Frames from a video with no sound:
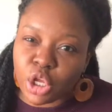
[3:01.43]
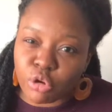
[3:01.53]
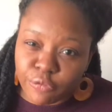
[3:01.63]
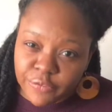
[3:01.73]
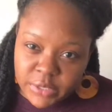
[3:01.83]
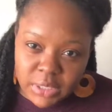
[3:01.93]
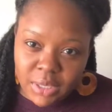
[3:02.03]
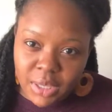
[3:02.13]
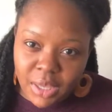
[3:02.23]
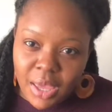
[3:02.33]
a little
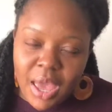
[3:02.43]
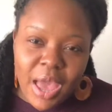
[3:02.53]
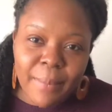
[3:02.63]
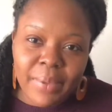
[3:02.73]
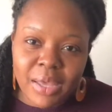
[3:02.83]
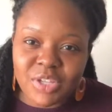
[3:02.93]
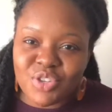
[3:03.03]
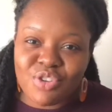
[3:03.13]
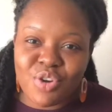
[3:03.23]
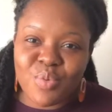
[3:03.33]
funny because,
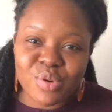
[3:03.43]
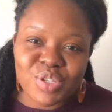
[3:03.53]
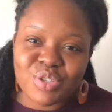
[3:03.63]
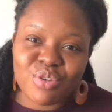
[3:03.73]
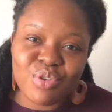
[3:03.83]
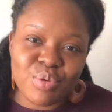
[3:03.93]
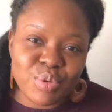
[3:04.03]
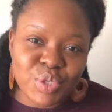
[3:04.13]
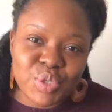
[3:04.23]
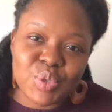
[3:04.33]
we're so
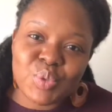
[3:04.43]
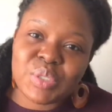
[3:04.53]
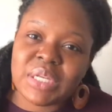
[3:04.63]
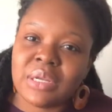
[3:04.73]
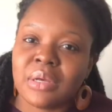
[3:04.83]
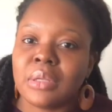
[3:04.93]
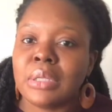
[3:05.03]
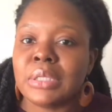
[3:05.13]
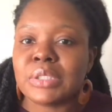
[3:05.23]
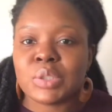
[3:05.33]
used to
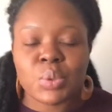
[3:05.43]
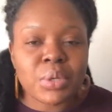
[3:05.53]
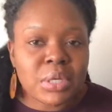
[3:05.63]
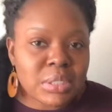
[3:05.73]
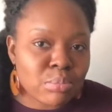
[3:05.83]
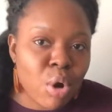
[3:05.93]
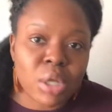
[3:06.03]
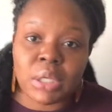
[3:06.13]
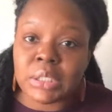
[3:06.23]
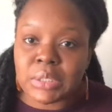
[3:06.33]
Senegalese twists,
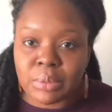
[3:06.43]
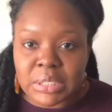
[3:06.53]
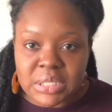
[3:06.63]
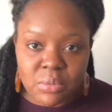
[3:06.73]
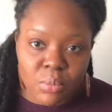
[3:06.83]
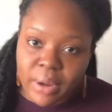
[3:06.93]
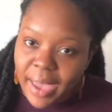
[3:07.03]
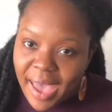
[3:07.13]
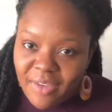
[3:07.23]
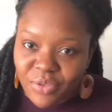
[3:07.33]
Marley twists, and what
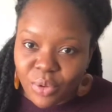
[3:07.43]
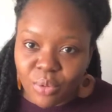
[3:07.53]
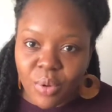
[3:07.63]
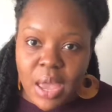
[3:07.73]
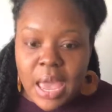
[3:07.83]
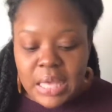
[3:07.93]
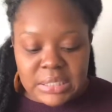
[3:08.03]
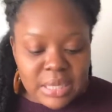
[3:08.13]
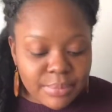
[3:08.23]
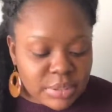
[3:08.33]
have you.
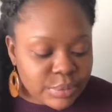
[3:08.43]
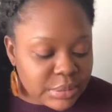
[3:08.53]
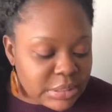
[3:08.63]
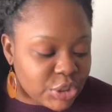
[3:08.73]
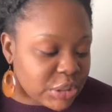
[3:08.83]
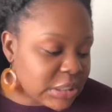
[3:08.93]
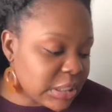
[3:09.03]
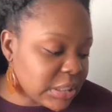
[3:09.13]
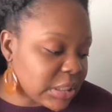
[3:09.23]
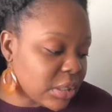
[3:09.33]
Samba twist just
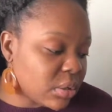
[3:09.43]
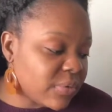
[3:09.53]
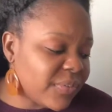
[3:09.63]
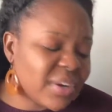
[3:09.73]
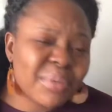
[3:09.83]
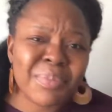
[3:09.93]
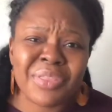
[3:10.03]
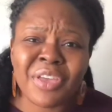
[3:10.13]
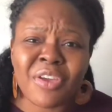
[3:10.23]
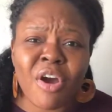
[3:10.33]
looks a little funny,
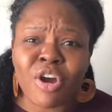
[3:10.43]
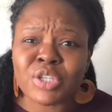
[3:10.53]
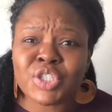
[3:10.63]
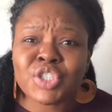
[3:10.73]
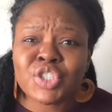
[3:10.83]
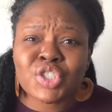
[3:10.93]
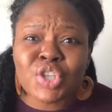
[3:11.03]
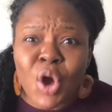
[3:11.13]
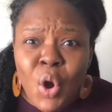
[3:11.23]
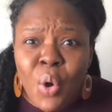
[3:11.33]
but they are
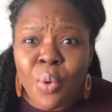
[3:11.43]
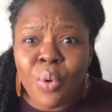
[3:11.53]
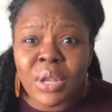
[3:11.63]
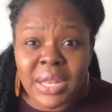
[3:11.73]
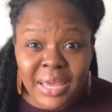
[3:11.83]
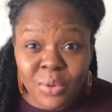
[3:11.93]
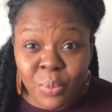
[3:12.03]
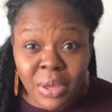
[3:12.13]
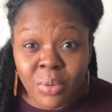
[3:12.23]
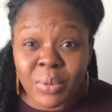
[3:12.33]
so
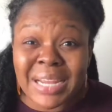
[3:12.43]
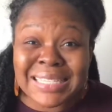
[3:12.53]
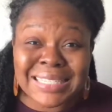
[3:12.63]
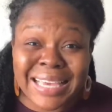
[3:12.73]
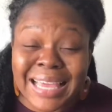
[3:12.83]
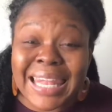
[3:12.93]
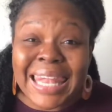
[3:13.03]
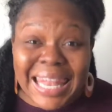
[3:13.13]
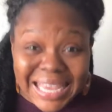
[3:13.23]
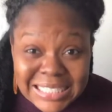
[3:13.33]
lightweight. When I say
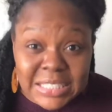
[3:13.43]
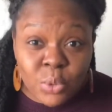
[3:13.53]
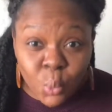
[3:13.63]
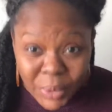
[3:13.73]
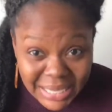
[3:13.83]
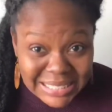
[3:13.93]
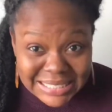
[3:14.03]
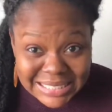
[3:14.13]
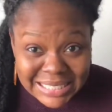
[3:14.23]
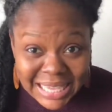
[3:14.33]

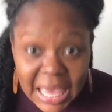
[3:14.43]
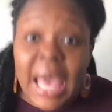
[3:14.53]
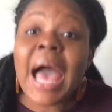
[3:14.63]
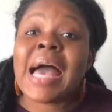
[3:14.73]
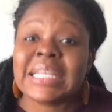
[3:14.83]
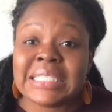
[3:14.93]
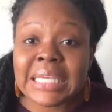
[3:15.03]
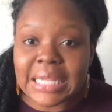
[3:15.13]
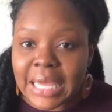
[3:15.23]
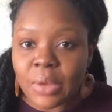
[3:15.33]
lightweight, I
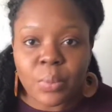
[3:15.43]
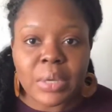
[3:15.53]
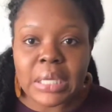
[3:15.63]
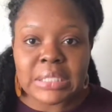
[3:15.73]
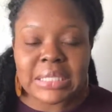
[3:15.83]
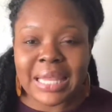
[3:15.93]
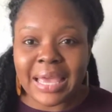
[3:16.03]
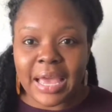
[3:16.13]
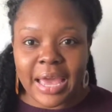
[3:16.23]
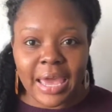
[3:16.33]
say lightweight.
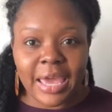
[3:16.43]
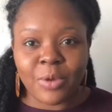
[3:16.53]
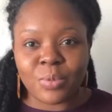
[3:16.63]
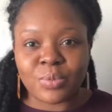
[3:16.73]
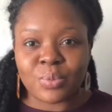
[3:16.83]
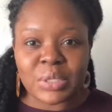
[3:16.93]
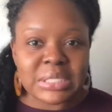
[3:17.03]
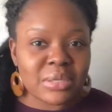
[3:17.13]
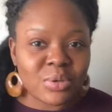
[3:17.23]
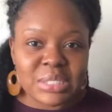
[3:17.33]
Like, I went
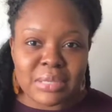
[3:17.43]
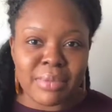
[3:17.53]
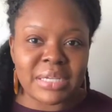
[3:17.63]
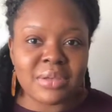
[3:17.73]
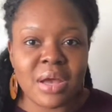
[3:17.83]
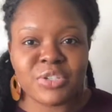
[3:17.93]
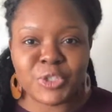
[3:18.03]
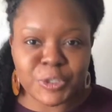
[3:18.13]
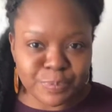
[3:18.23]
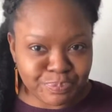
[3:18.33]
to go see my
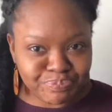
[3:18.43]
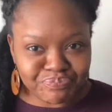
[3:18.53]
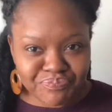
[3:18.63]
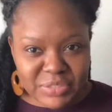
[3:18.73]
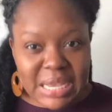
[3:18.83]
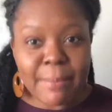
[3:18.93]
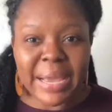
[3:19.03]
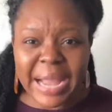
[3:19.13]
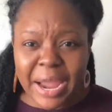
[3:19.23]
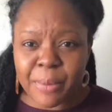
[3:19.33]
doctor,
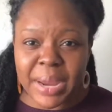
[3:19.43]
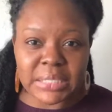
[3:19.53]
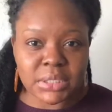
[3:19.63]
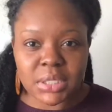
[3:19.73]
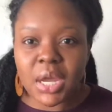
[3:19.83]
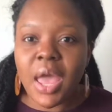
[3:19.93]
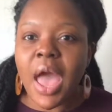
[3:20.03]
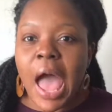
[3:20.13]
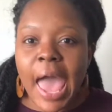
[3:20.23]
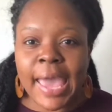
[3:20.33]
my chiropractor,
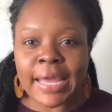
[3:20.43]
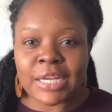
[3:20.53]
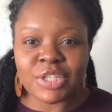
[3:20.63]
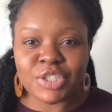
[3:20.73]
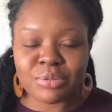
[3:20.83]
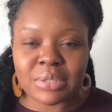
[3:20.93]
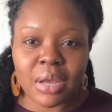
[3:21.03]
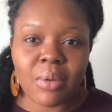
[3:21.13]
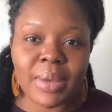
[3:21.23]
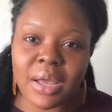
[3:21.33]
and she was
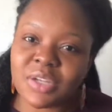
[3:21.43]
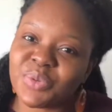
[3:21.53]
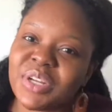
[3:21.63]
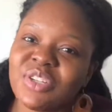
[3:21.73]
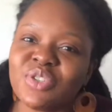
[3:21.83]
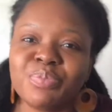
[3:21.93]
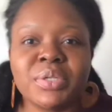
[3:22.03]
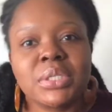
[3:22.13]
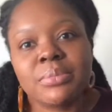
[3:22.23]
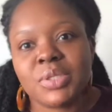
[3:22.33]
like, oh my gosh, why did you
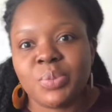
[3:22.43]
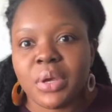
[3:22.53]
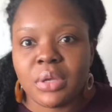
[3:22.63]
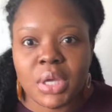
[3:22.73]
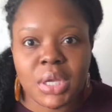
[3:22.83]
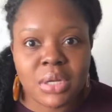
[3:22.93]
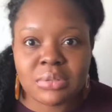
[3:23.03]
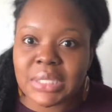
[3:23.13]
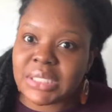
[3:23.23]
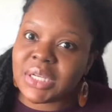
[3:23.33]
put so much weight on your head? And I
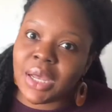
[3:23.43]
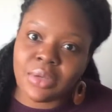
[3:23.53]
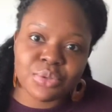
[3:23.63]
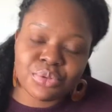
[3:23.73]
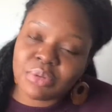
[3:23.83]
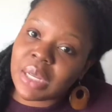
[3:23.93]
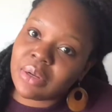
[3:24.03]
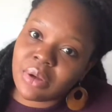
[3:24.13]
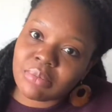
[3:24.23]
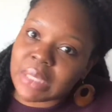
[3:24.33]
was like, child, you do
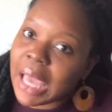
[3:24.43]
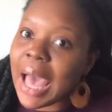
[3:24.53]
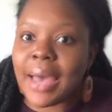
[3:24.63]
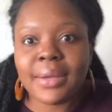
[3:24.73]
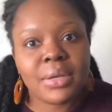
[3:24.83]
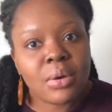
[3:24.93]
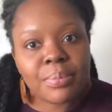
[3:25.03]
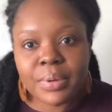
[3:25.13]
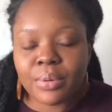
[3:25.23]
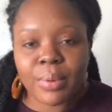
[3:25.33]
not know me. I
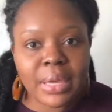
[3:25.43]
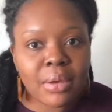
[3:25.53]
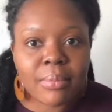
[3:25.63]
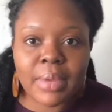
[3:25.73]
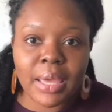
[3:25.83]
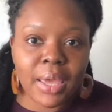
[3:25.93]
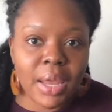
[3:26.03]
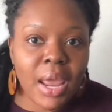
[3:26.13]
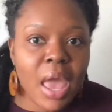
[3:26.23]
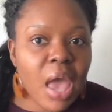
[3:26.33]
don't put weight on my
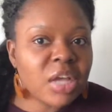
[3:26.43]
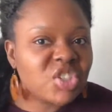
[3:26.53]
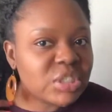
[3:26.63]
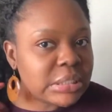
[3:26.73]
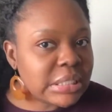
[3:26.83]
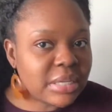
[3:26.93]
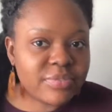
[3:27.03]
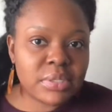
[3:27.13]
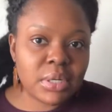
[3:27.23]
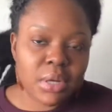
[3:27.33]
head. And she
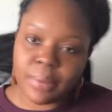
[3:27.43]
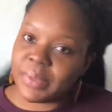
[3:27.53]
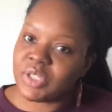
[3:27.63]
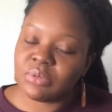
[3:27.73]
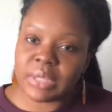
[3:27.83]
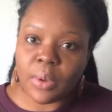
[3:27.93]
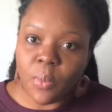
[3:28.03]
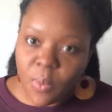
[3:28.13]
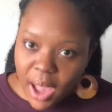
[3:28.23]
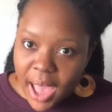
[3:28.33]
lifted it up and she was
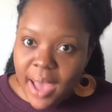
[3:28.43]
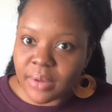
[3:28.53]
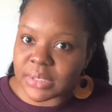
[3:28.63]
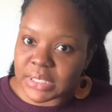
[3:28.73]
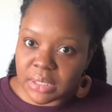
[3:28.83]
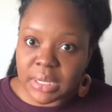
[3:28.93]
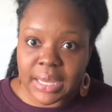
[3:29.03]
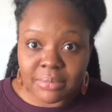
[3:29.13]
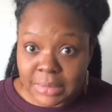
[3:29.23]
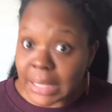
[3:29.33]
like, wow, it's so
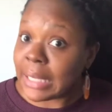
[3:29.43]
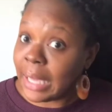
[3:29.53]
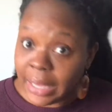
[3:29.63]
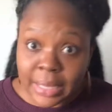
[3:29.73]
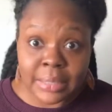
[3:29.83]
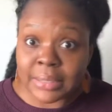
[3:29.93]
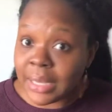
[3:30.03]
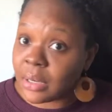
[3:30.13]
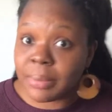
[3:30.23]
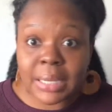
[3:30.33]
light. I'm like, yeah,
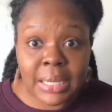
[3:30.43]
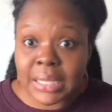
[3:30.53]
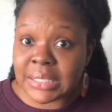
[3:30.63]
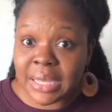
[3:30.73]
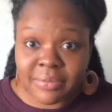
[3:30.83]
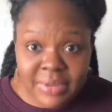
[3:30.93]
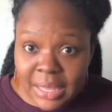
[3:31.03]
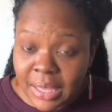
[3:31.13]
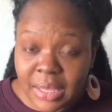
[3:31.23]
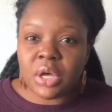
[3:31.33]
ain't nobody got time for
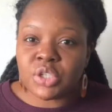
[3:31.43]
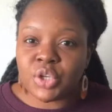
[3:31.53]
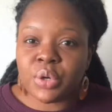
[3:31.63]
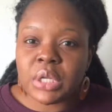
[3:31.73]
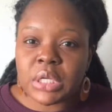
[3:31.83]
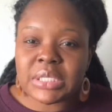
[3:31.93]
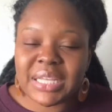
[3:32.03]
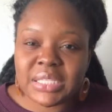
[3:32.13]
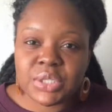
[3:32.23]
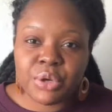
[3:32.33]
that. Although it looks
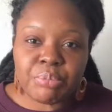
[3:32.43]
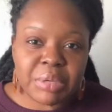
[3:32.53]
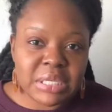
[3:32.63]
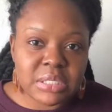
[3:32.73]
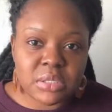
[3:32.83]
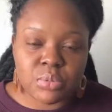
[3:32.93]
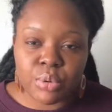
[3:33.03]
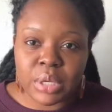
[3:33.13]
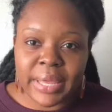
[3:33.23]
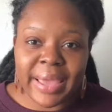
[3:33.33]
like certain pieces
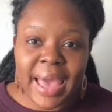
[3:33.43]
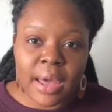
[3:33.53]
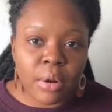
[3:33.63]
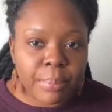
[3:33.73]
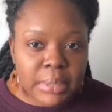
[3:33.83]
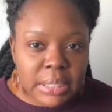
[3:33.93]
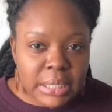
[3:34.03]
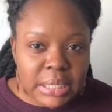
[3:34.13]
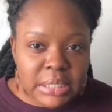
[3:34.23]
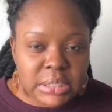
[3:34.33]
were like out of
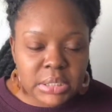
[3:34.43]
place.